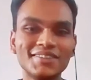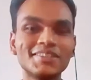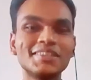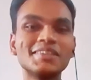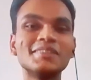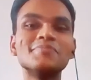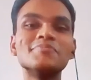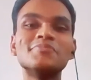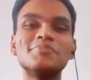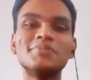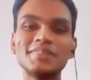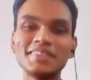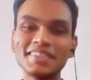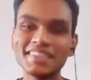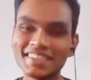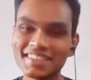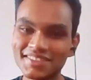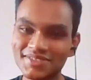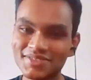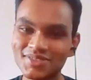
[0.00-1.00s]
You can
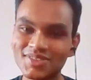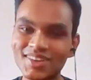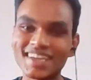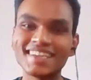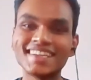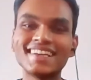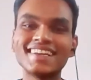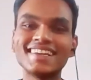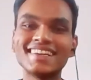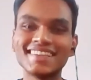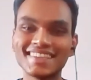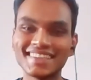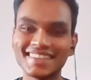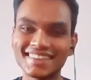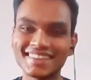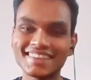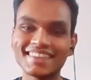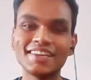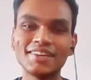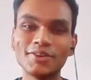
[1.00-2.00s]
breathe finally
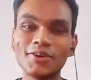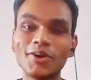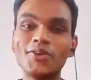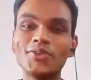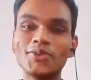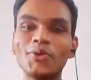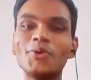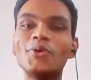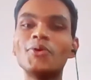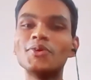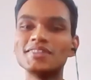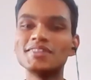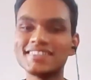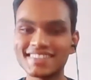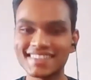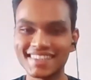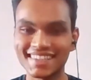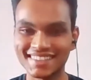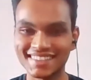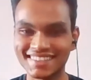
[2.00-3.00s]
in the whole
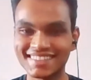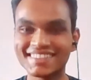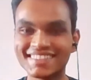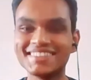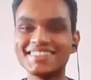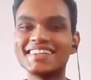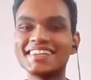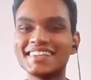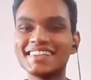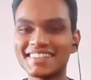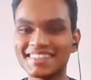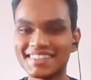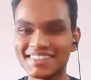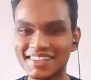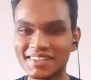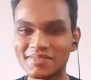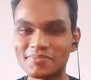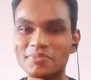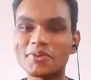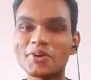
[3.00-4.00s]
sense. You
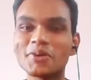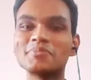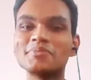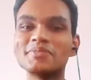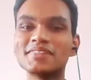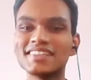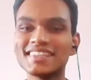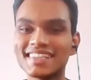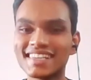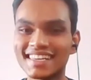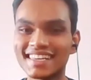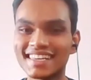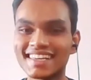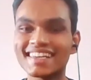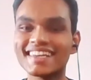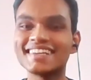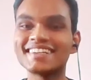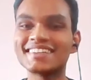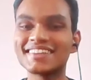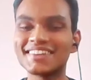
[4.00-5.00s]
can properly like
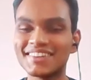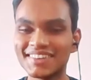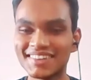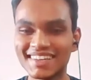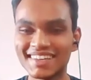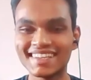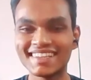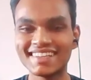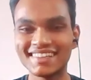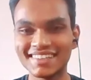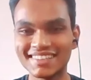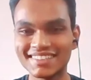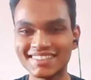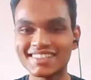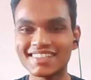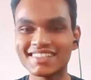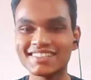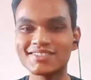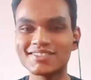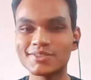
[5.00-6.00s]
let go.
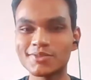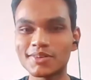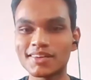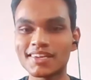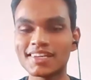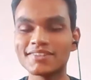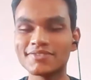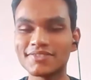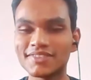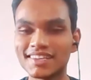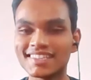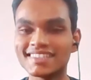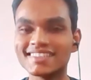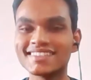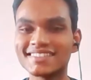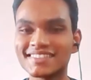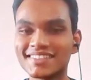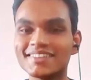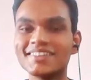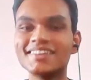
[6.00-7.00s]
It's totally fine.
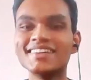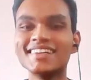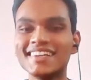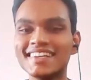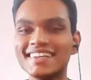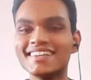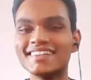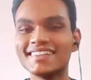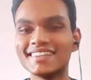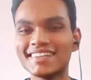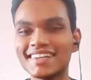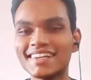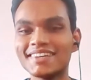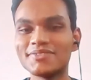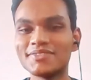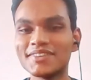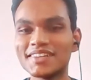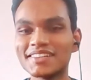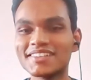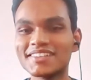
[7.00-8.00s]
So yeah, it
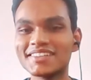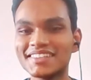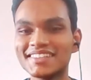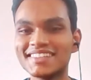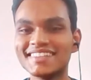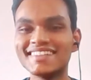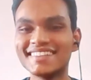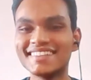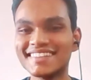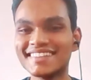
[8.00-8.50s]
felt good.